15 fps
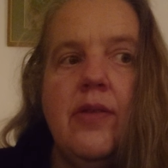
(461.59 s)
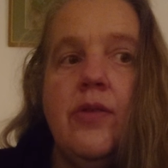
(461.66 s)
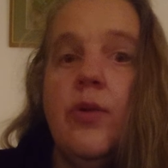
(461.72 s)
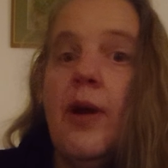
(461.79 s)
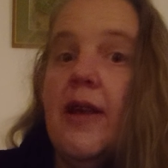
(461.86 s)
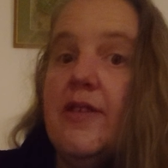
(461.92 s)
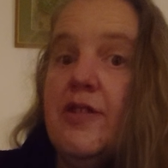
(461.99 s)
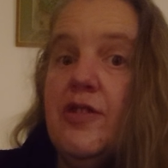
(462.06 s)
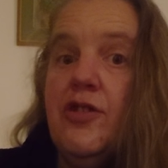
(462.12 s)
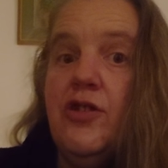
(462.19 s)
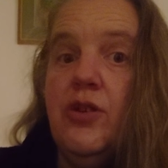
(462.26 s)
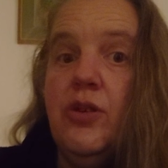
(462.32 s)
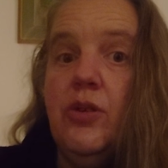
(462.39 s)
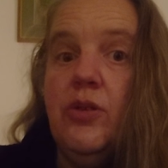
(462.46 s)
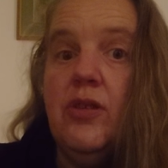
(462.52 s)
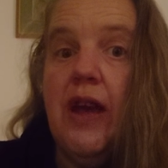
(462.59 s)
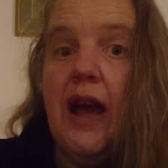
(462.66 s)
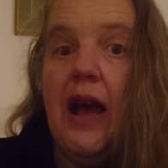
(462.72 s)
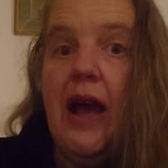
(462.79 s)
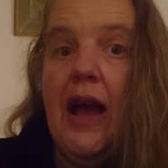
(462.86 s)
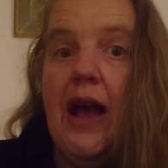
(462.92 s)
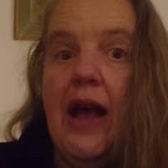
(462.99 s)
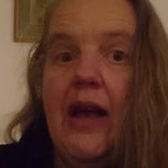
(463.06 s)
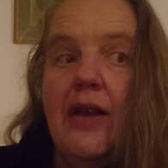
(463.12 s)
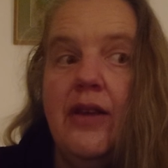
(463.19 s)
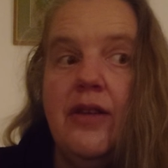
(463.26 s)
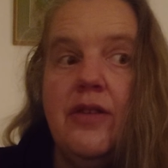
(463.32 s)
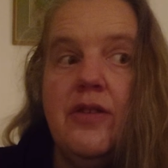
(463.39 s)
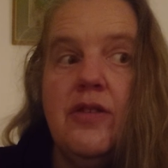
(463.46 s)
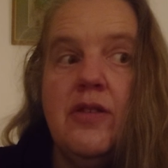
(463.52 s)
gratitude
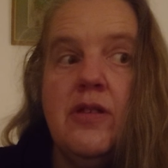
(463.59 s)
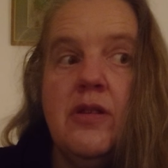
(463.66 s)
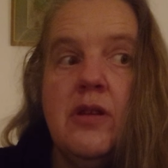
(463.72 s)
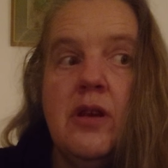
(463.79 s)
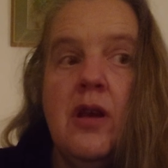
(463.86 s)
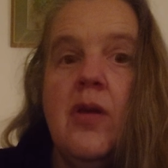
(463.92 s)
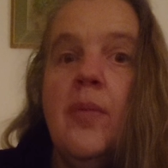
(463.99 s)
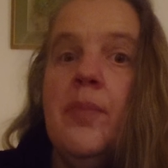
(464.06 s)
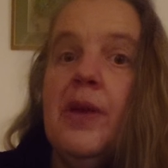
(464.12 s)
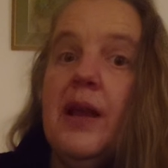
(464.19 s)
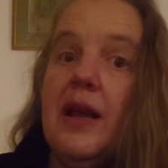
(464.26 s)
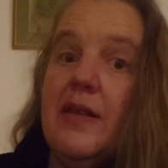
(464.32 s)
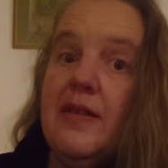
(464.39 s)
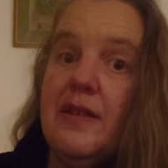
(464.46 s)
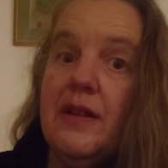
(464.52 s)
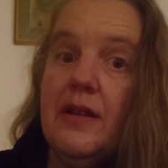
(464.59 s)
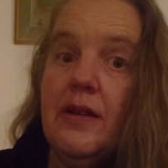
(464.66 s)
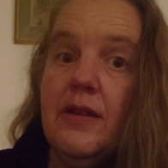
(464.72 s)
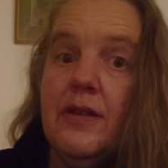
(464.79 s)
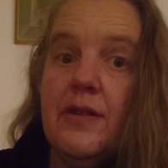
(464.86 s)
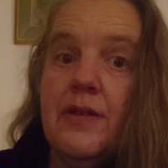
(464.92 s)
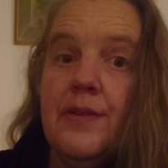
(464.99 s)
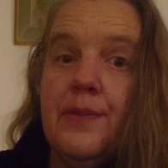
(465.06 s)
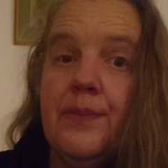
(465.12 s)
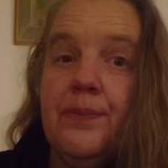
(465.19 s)
and blessings